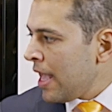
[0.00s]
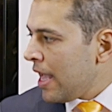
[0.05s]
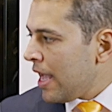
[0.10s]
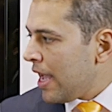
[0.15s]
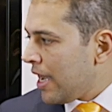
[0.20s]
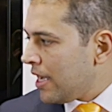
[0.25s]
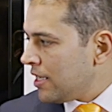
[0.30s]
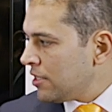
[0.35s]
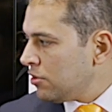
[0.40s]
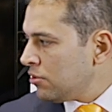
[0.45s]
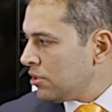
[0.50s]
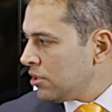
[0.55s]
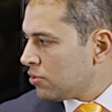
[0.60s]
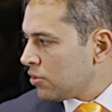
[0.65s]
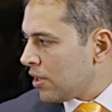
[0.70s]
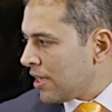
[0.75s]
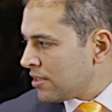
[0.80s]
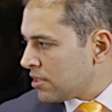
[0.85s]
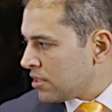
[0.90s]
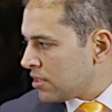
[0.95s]
And you need to
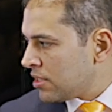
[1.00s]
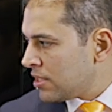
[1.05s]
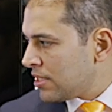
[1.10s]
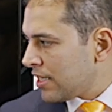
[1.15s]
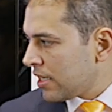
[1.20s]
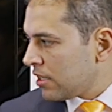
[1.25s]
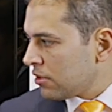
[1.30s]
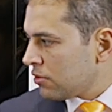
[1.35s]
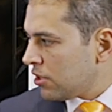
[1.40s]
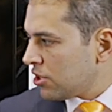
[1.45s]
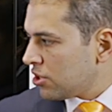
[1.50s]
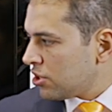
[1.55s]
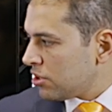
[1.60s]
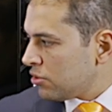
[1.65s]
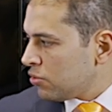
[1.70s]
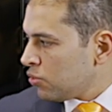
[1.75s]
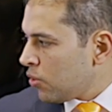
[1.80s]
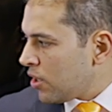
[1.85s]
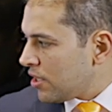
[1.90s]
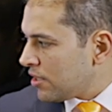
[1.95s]
answer the second question,
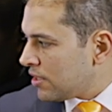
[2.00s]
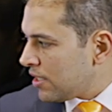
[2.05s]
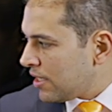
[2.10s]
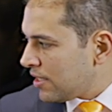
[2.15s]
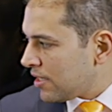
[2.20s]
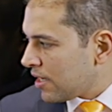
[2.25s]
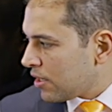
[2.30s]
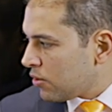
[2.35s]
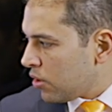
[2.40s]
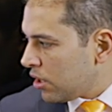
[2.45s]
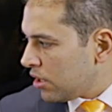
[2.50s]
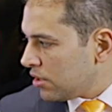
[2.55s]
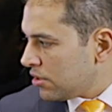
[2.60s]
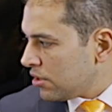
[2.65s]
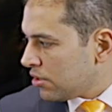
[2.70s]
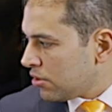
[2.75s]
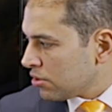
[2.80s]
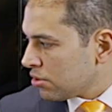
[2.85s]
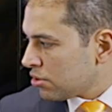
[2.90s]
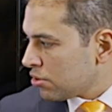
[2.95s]
what data quality
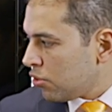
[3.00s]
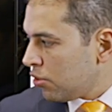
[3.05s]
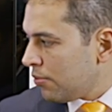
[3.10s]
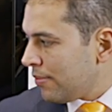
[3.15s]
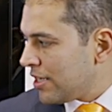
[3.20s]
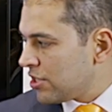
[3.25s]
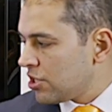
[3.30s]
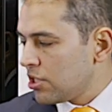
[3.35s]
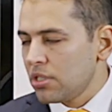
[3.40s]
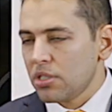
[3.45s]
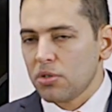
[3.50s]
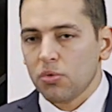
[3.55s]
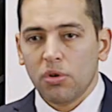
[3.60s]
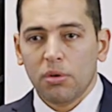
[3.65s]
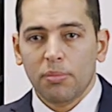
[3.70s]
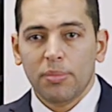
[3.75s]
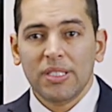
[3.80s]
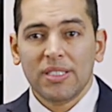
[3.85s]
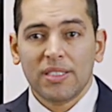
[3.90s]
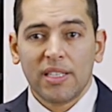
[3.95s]
control measures will
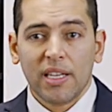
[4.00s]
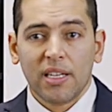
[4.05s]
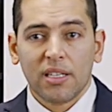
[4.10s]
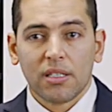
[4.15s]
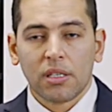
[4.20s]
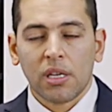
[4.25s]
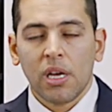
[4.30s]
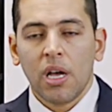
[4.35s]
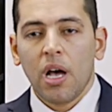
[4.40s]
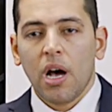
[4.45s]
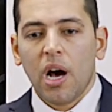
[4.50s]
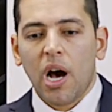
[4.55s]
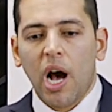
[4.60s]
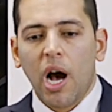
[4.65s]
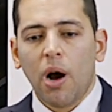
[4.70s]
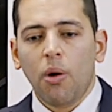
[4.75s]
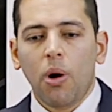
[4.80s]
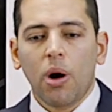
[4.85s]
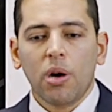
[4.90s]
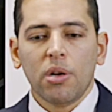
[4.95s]
be taken?
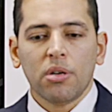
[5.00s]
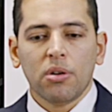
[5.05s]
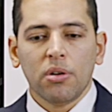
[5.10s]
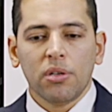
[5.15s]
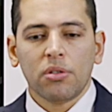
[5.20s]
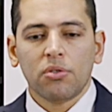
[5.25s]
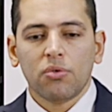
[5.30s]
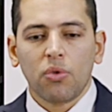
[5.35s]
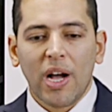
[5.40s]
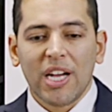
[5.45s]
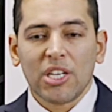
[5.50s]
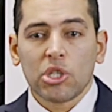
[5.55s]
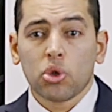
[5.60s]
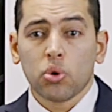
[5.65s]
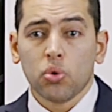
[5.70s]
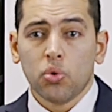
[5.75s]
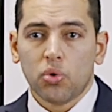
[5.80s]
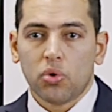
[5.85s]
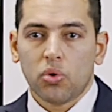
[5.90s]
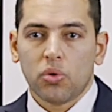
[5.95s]
How are you going to
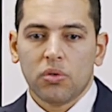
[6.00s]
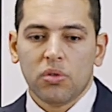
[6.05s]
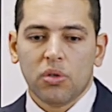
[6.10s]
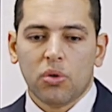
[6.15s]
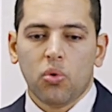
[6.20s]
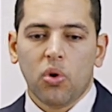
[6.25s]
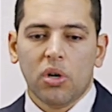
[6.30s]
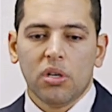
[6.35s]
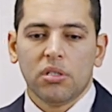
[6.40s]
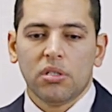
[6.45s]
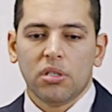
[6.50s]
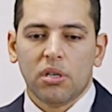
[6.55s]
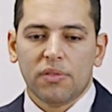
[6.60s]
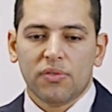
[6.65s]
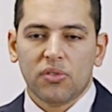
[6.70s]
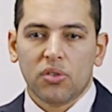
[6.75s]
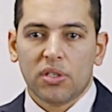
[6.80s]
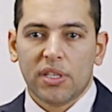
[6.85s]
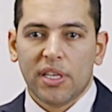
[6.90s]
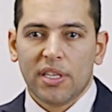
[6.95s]
assure the quality of
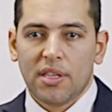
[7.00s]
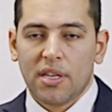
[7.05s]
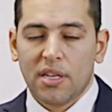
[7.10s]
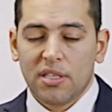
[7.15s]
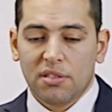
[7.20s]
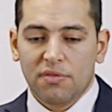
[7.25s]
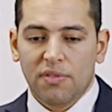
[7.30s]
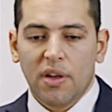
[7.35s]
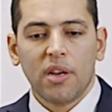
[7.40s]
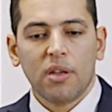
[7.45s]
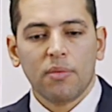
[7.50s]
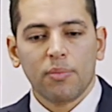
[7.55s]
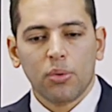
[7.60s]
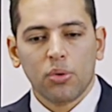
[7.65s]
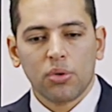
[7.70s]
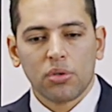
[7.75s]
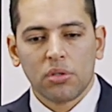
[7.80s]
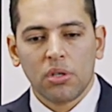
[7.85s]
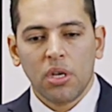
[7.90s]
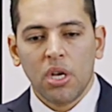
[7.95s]
your data? It's very
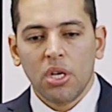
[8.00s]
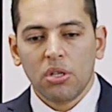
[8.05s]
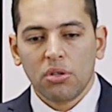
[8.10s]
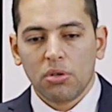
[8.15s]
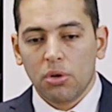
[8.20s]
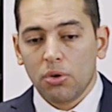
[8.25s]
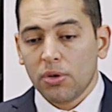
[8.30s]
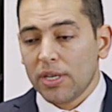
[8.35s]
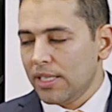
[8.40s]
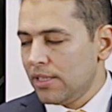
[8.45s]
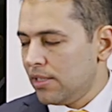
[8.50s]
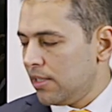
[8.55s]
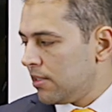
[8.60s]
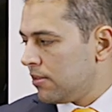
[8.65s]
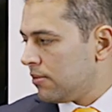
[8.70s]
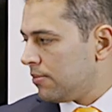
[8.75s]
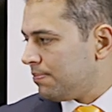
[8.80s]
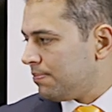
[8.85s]
important to look at that.